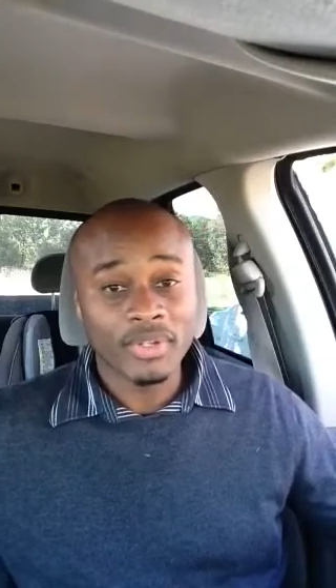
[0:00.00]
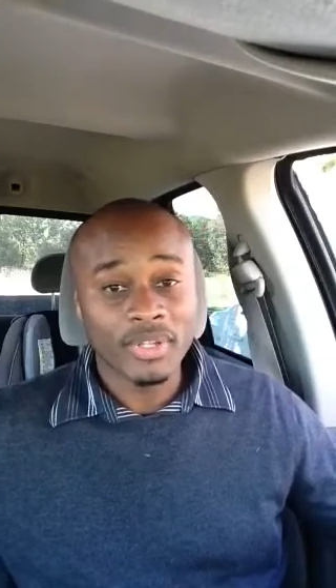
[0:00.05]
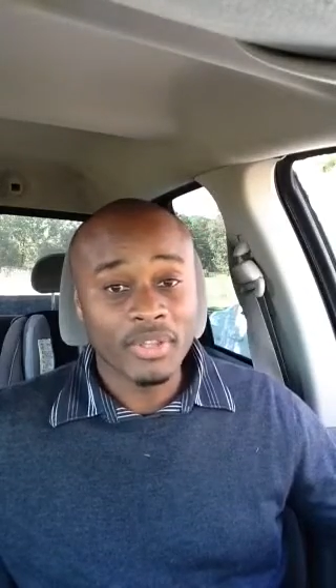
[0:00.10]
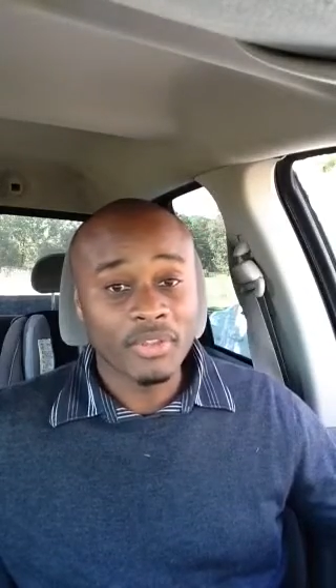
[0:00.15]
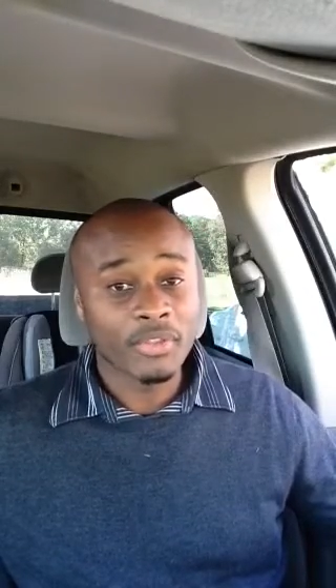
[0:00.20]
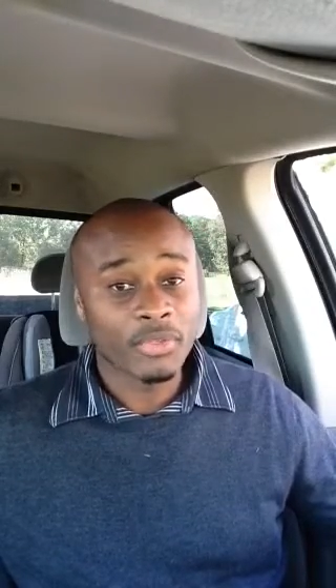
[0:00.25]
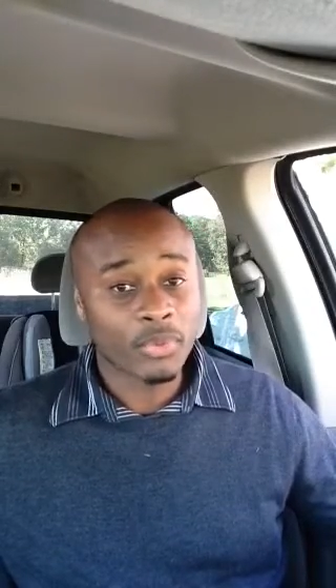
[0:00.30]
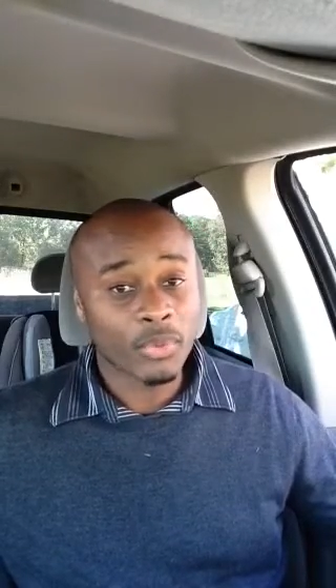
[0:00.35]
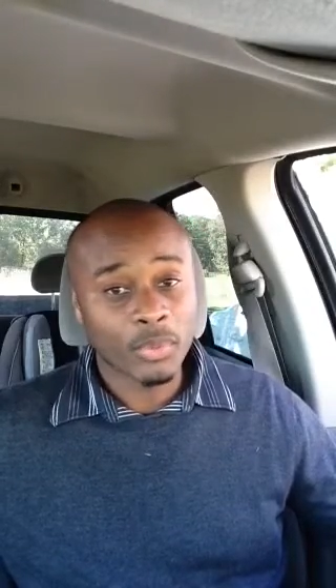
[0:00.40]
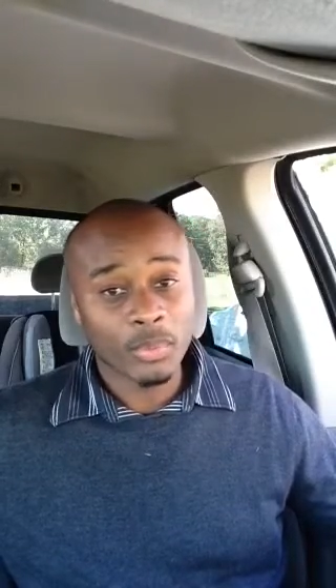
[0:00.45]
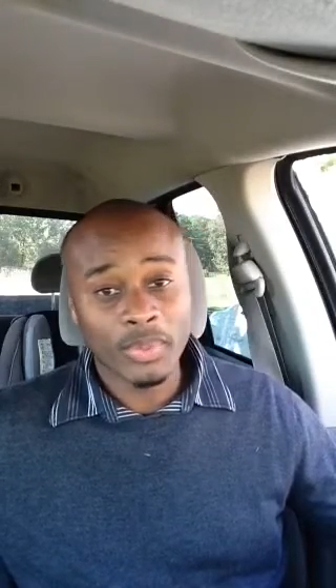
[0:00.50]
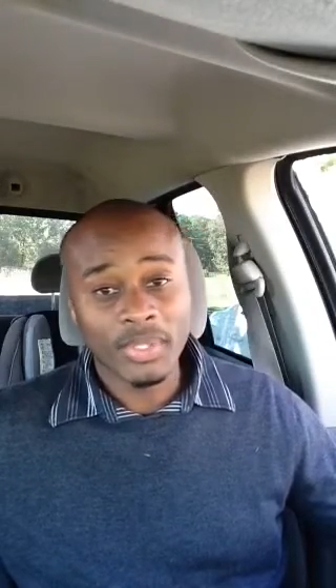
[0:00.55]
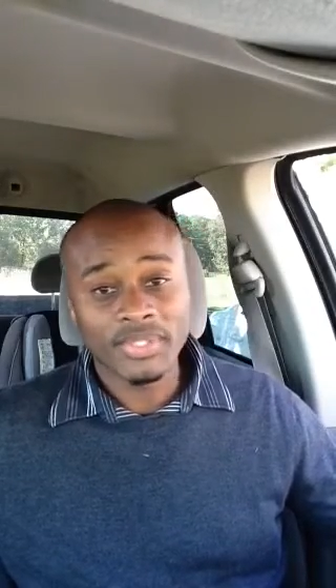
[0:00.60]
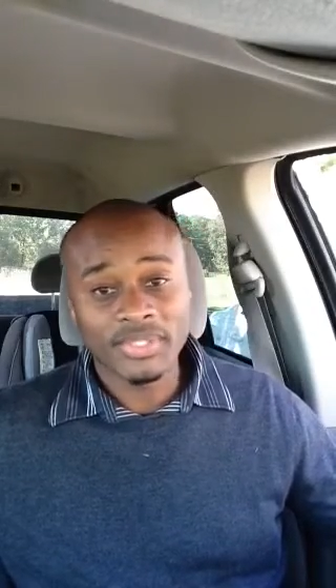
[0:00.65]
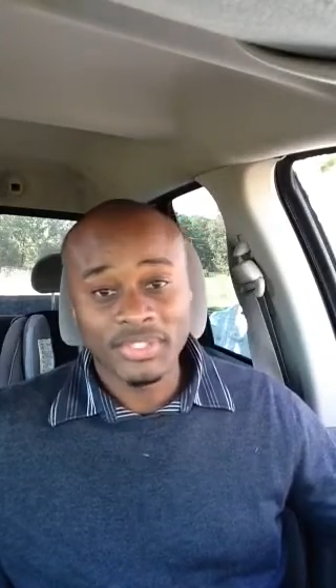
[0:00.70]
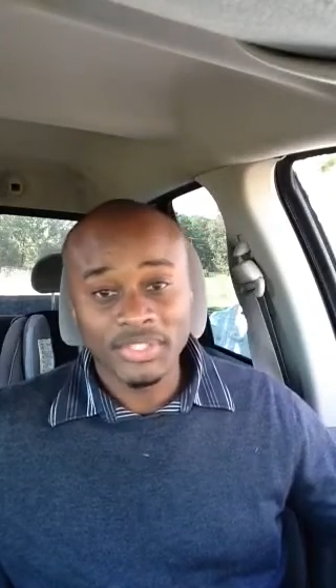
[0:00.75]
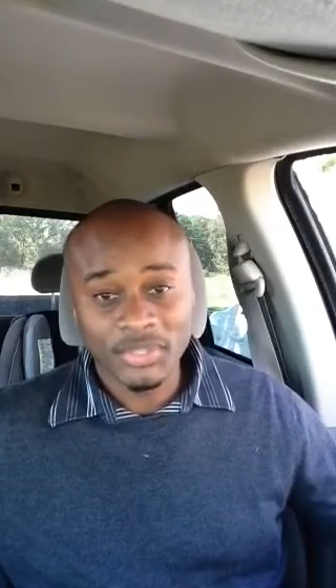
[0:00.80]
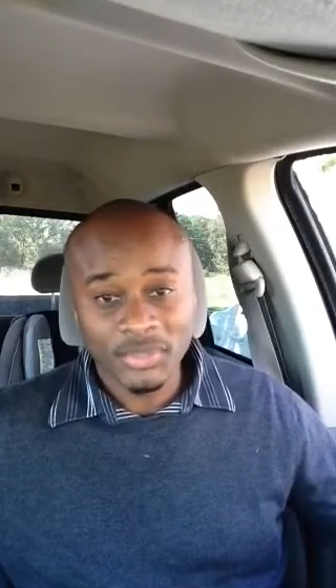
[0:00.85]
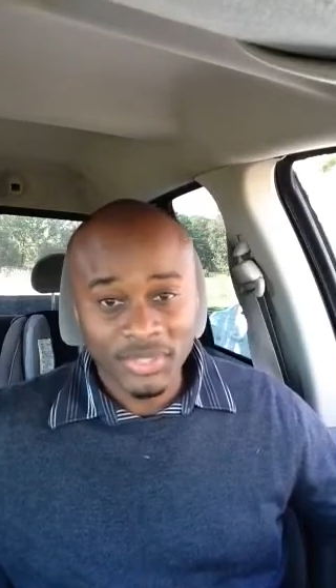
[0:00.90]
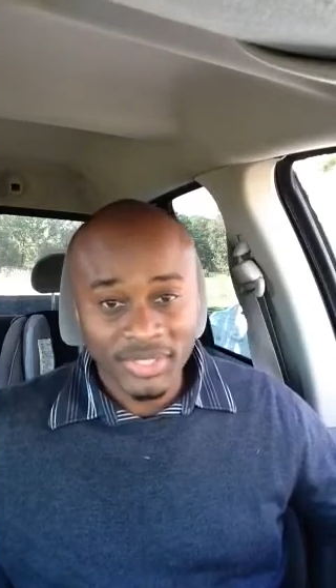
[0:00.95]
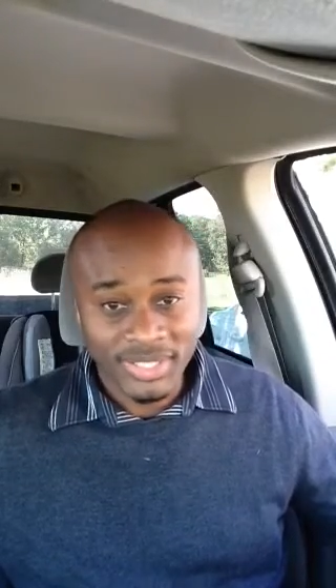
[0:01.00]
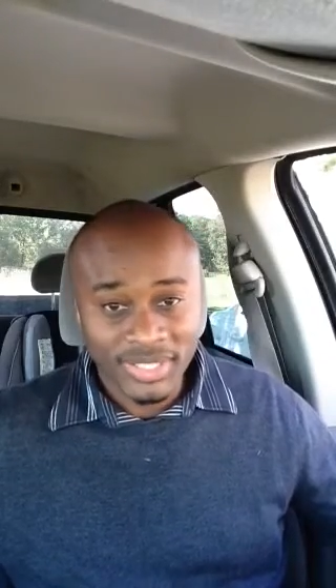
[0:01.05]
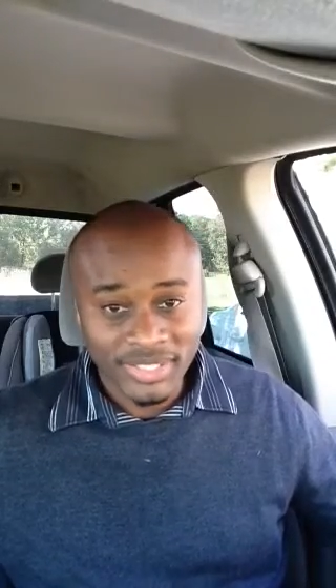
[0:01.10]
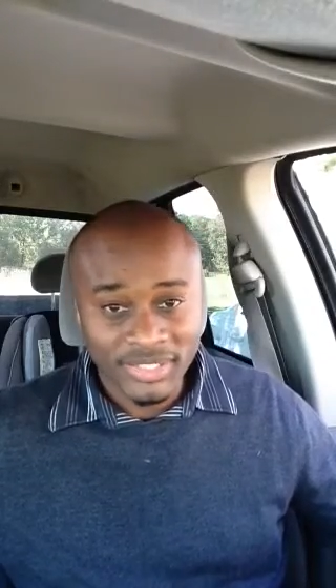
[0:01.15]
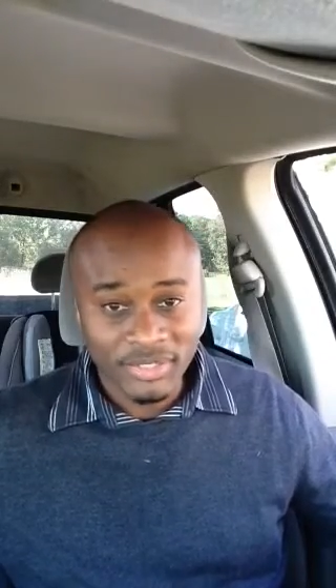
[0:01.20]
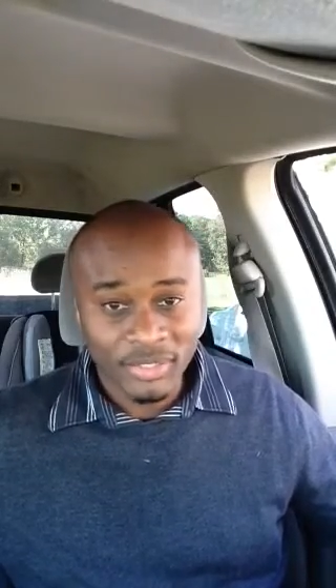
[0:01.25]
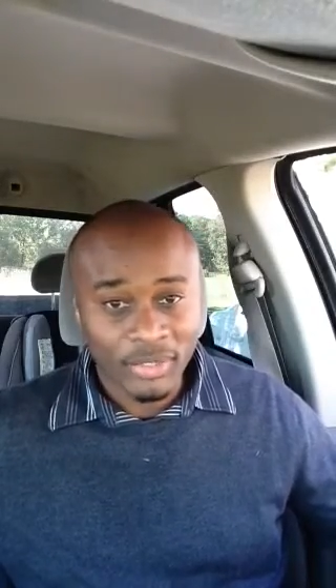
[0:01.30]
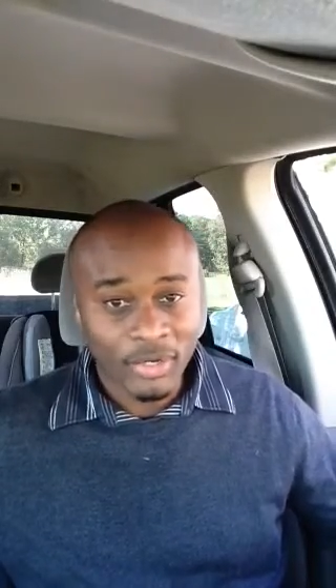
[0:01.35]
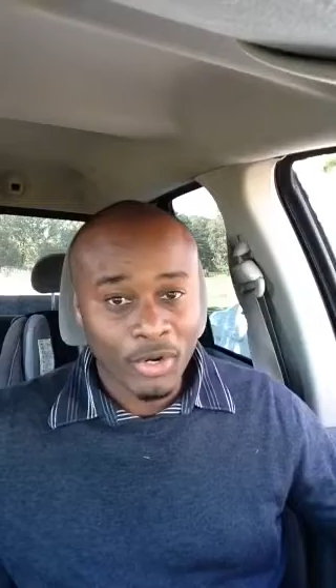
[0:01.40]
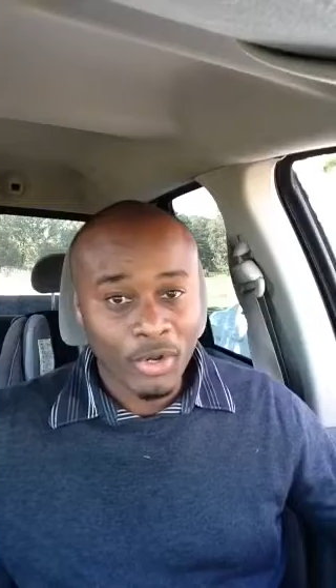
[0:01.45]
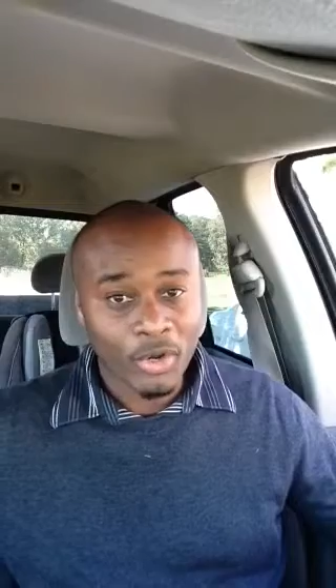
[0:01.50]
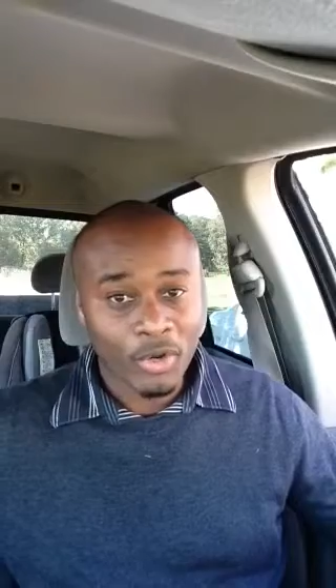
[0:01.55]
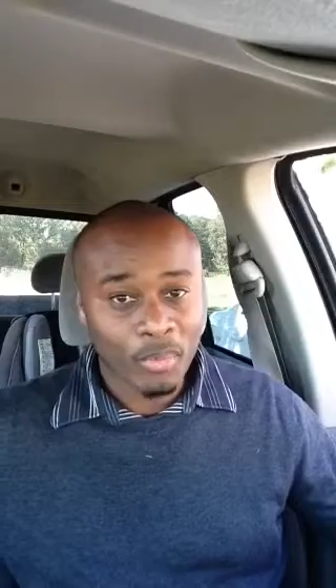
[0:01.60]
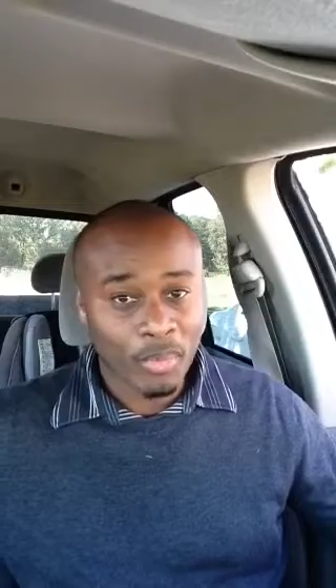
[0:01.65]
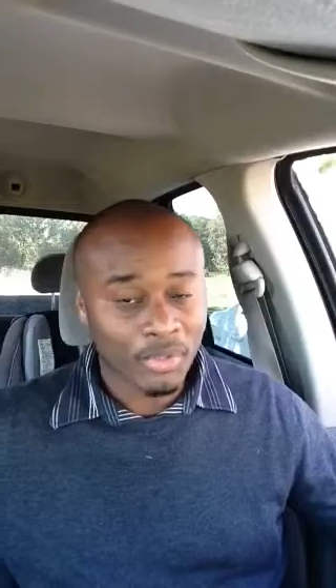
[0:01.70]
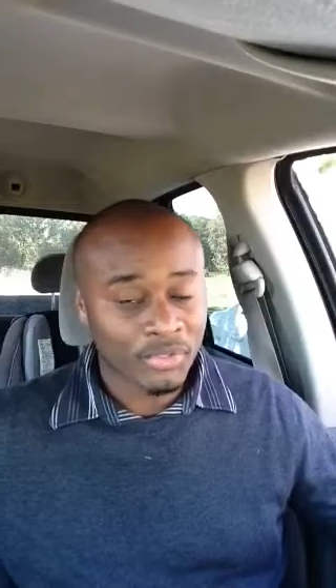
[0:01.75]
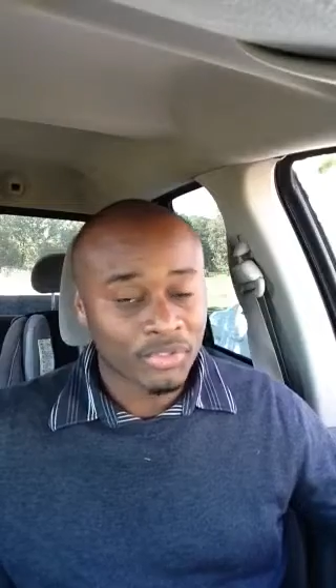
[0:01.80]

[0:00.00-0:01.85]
another 3 weeks until you can get to their home,